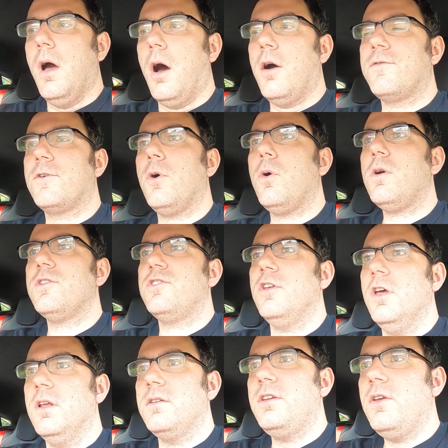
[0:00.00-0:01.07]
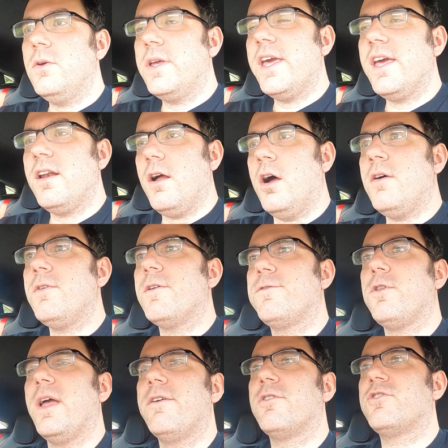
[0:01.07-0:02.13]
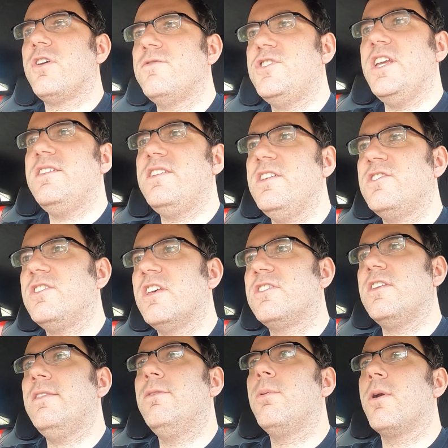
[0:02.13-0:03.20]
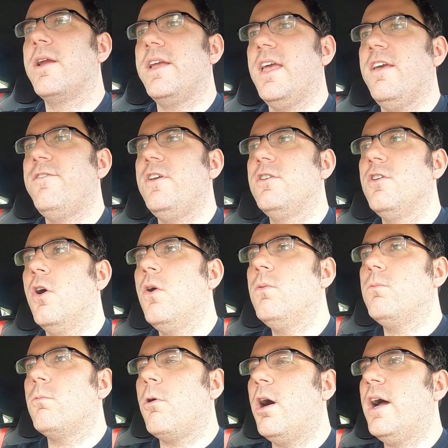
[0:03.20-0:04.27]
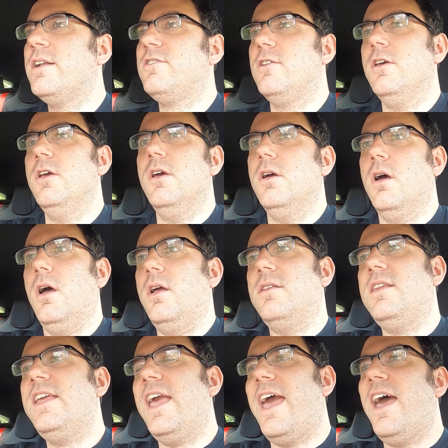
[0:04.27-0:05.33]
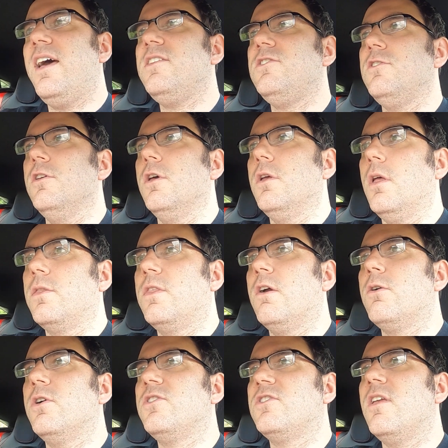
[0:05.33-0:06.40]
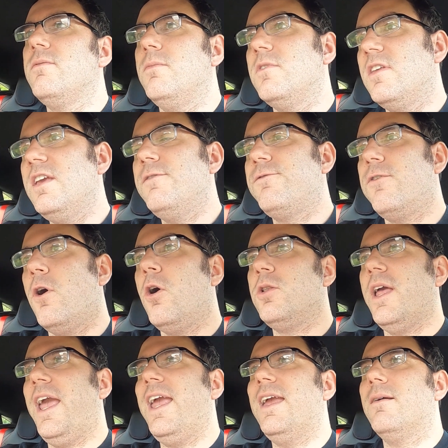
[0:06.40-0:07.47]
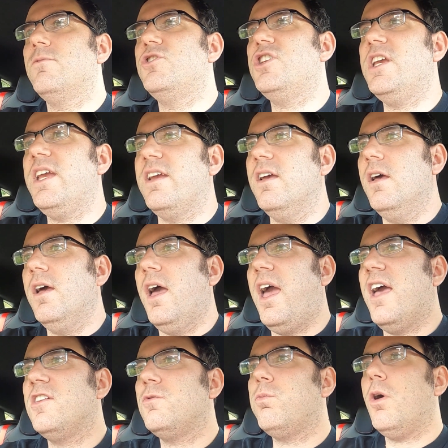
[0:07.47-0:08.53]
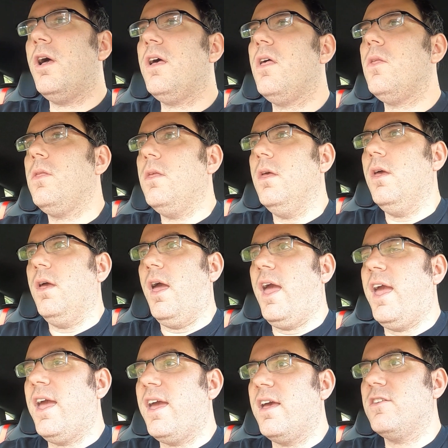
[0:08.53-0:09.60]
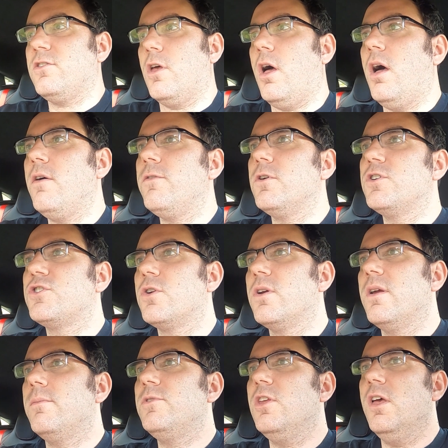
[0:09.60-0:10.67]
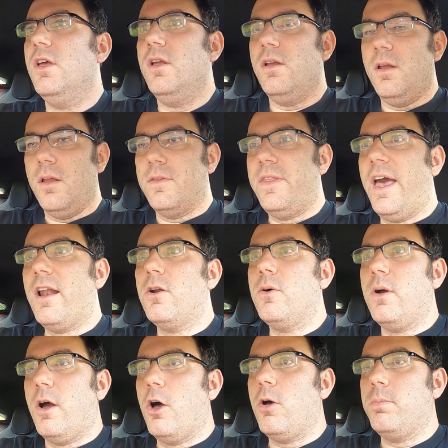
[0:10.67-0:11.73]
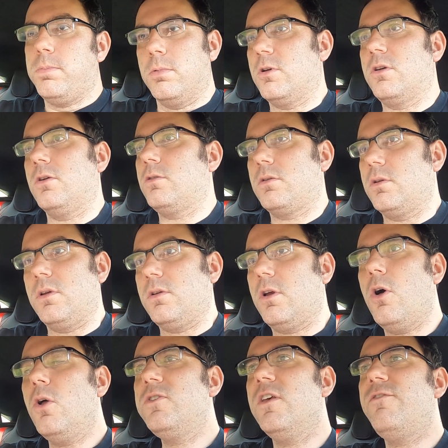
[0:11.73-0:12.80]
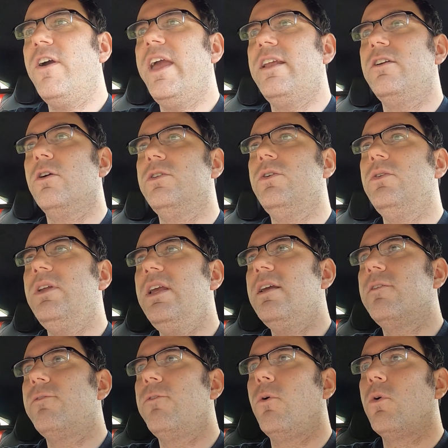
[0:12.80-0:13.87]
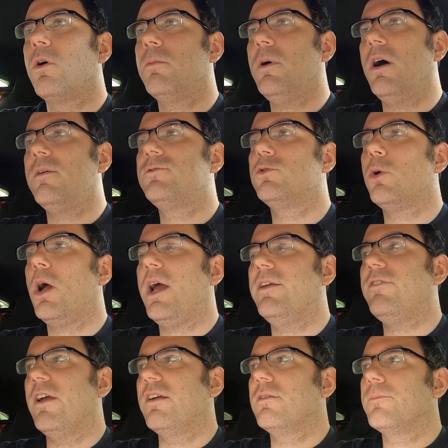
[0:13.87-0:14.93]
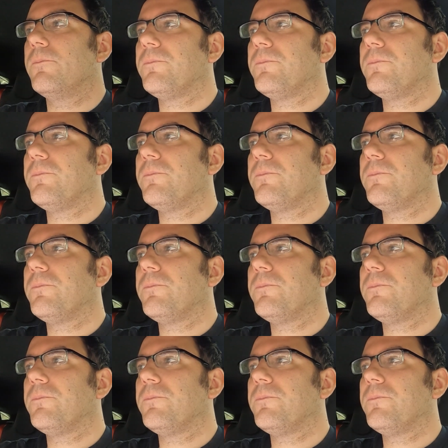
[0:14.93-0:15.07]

Of course, you get other flavors of GT63. If you don't want the S, there is the default AMG, as well as other trims that'll help cultivate your unique form of driving.